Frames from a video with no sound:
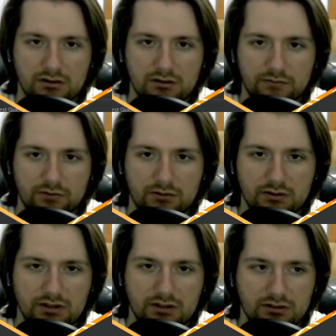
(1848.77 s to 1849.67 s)
Forward
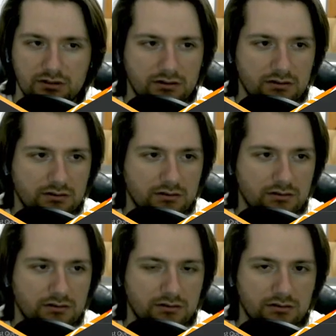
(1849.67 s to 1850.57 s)
it.
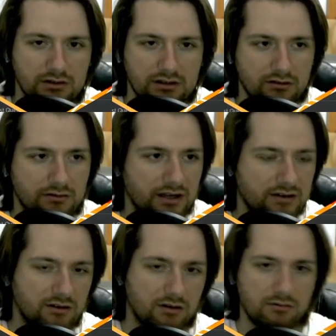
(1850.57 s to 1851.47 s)
Incorrect
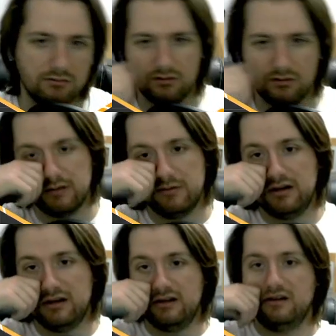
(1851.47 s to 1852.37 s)
code. Come
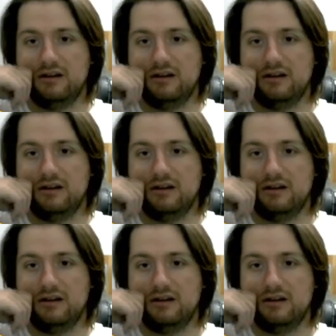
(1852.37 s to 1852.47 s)
on.